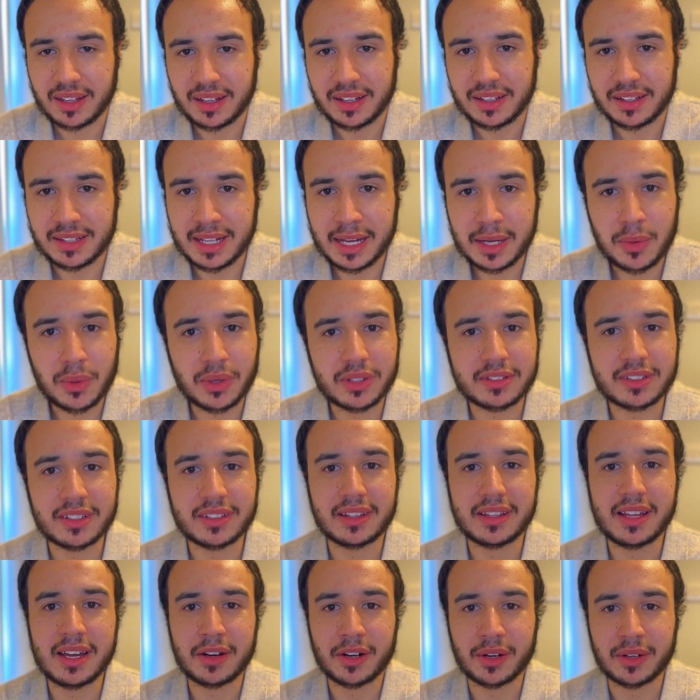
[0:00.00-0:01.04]
They
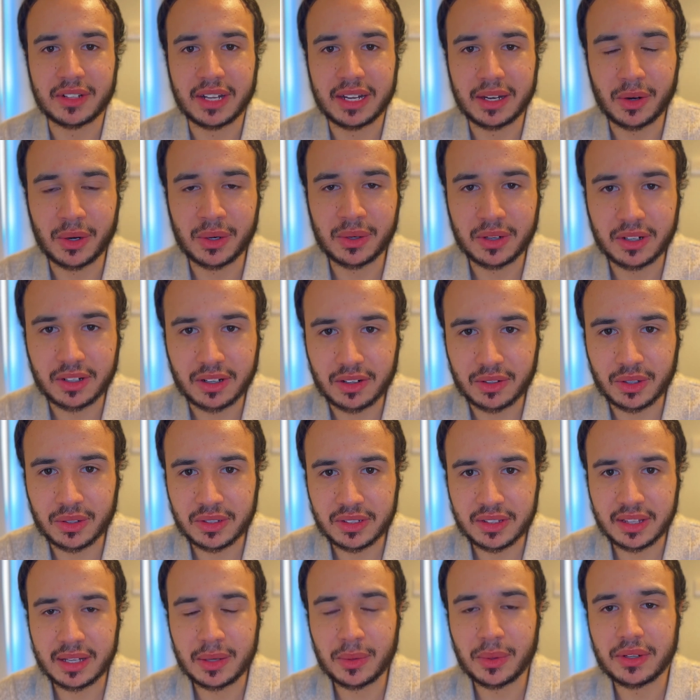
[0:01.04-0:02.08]
wasn't there on their own
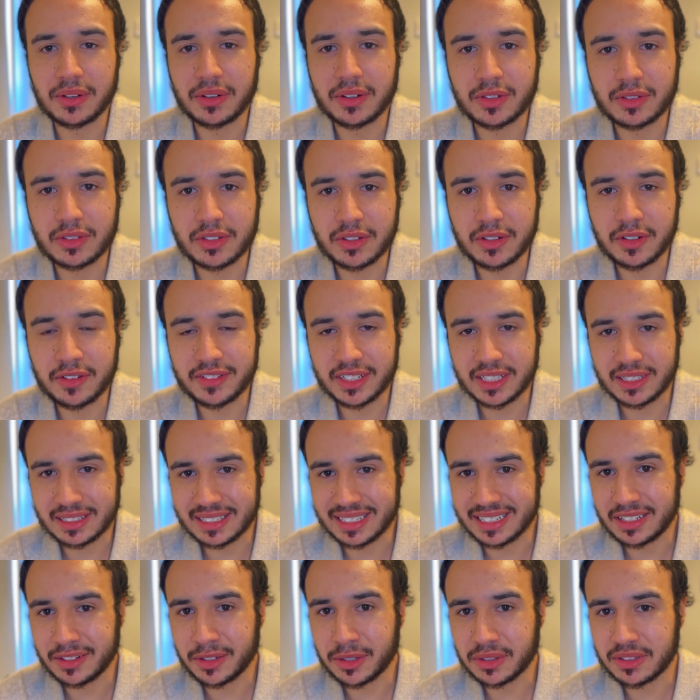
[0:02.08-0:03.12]
accord. They were your servants
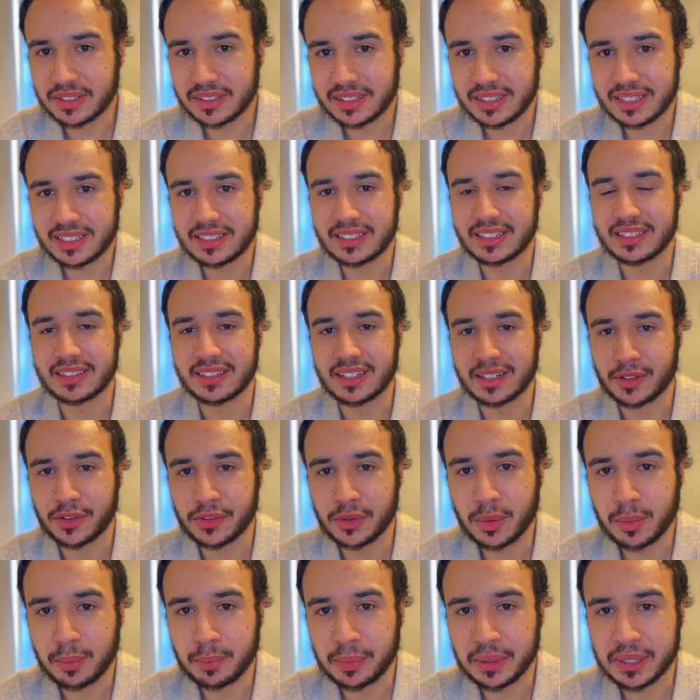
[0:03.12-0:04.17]
in your cities that
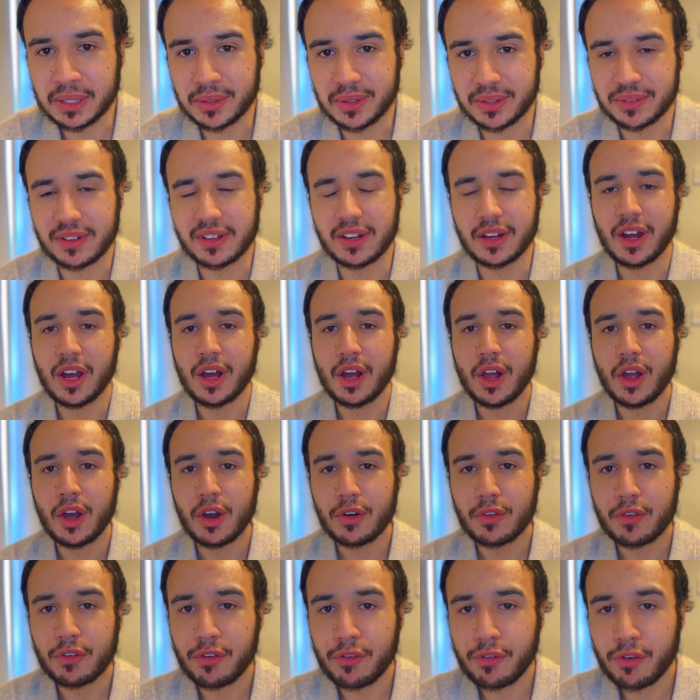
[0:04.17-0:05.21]
you built
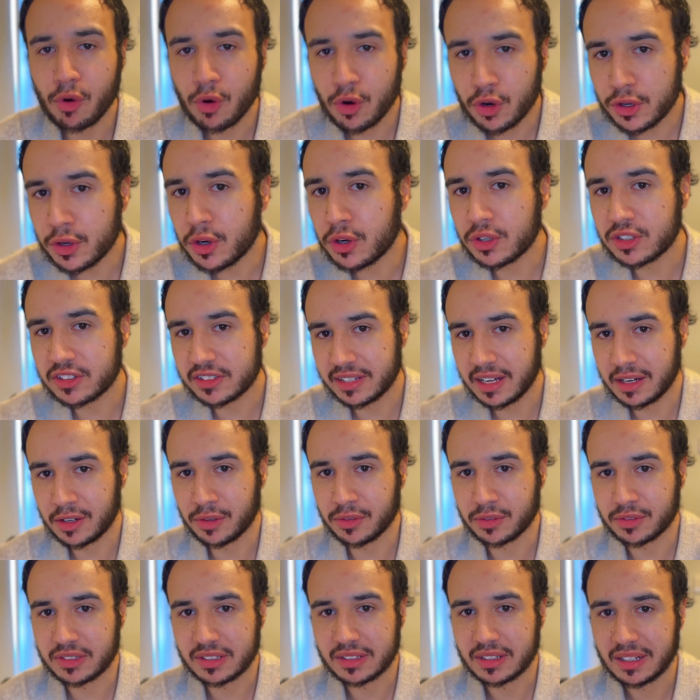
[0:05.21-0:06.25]
for
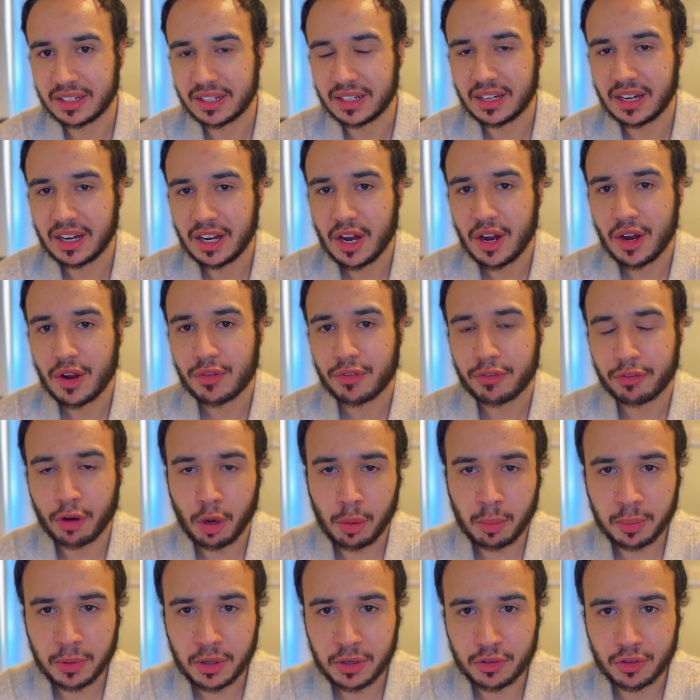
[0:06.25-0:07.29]
yourselves,
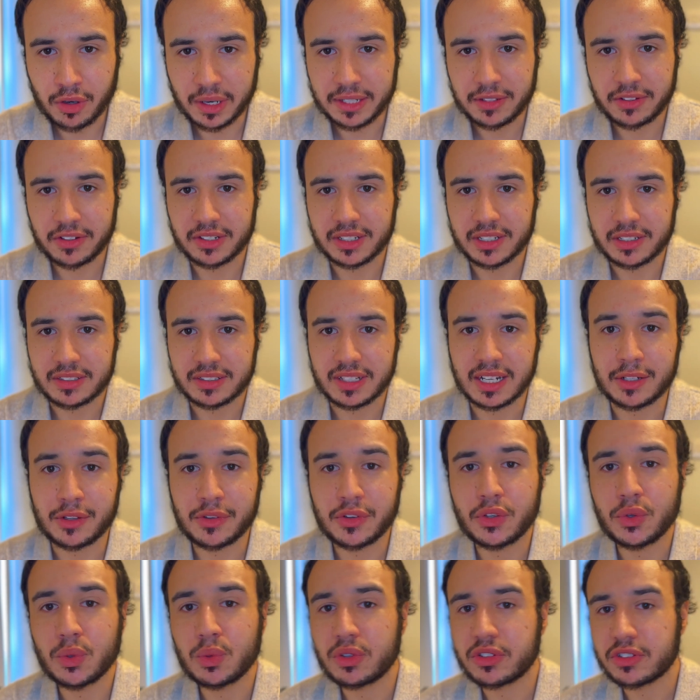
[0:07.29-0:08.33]
from the riches
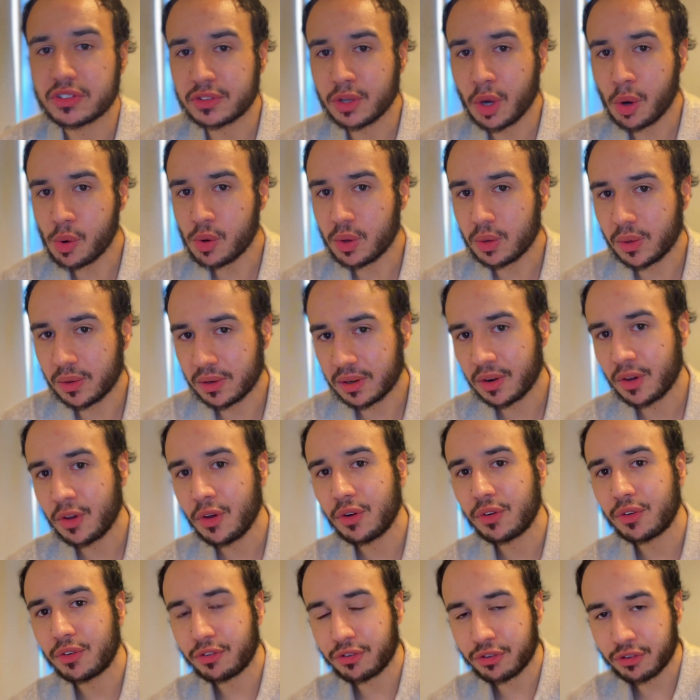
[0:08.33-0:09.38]
that you stole
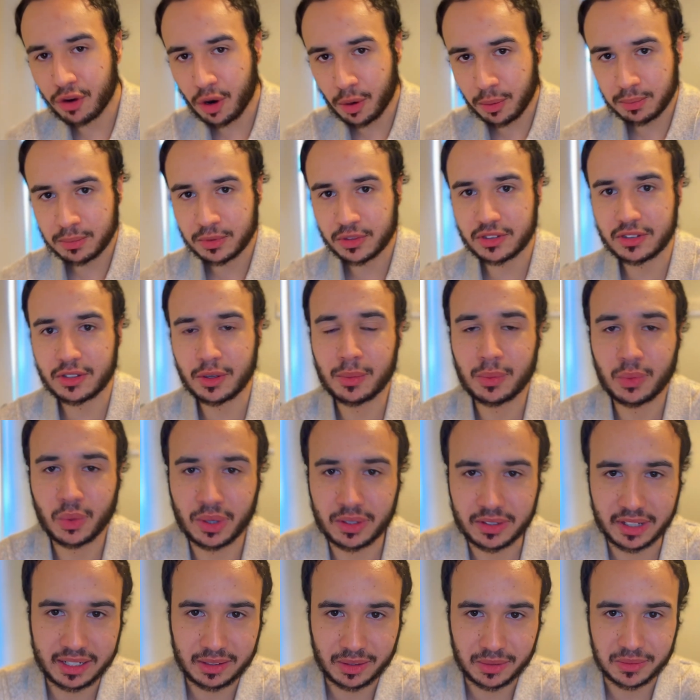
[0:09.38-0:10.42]
from
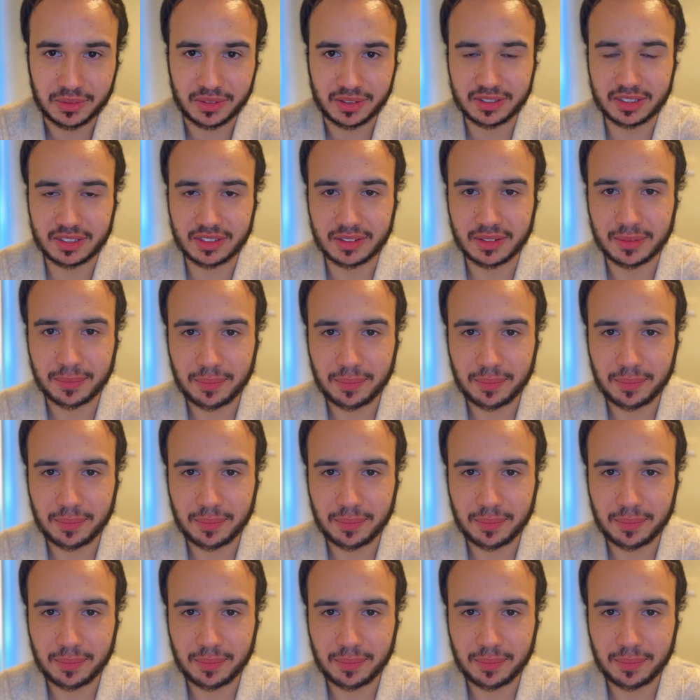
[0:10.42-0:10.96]
someone else.